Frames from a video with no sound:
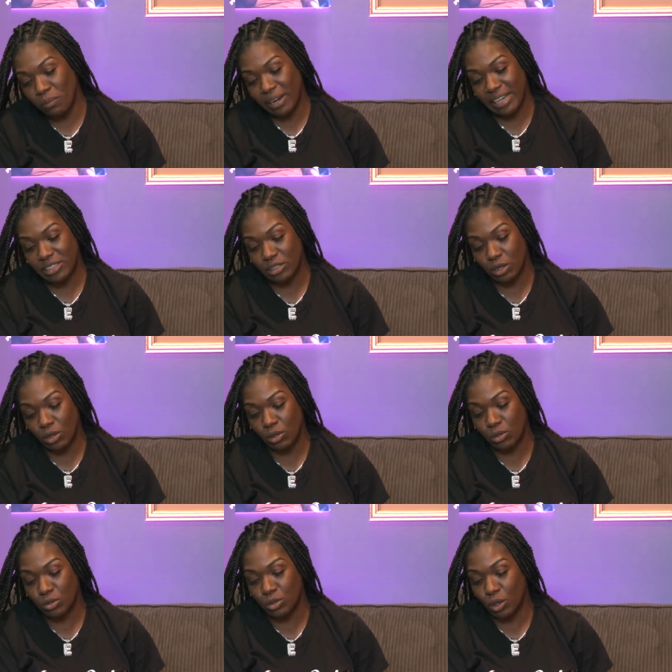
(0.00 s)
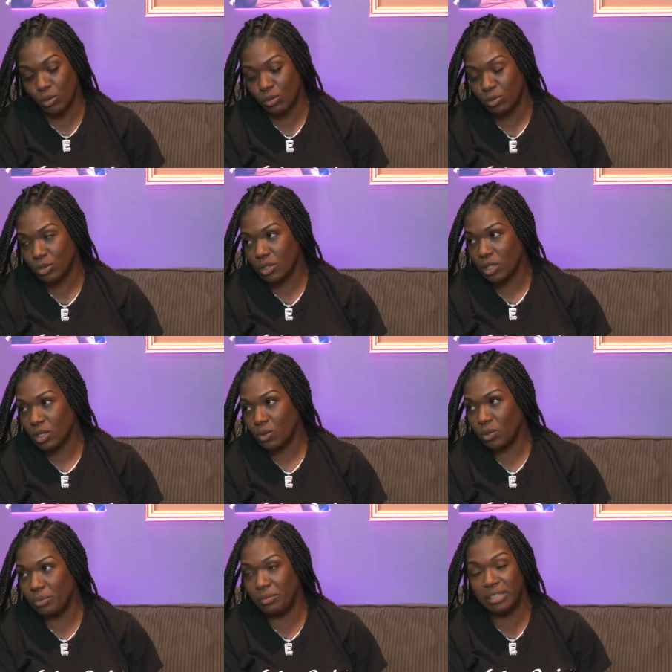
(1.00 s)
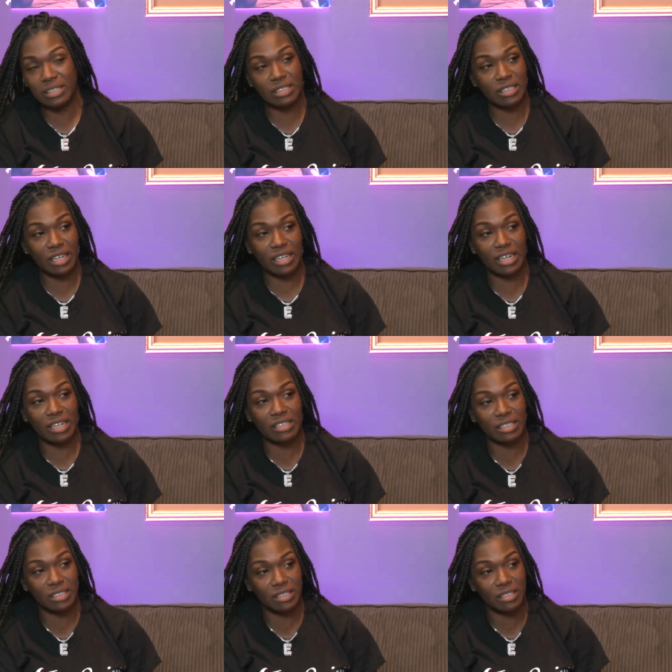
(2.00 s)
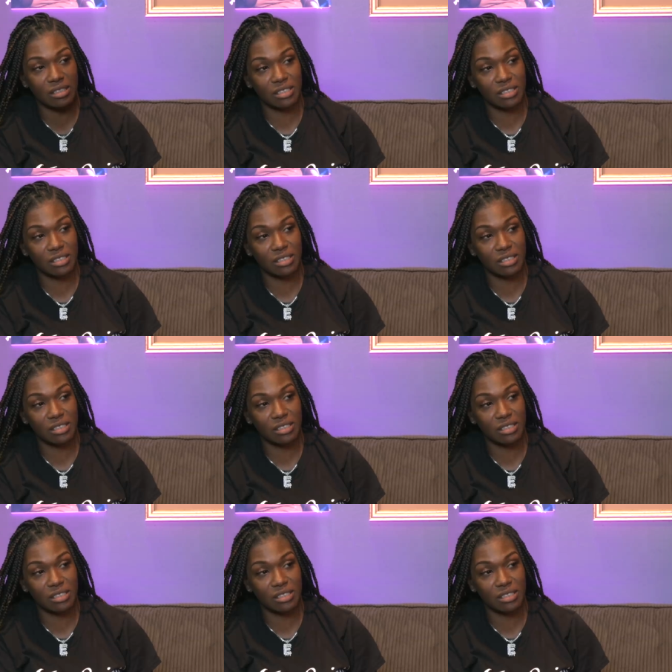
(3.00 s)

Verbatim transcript: more black shows though. We missing that content.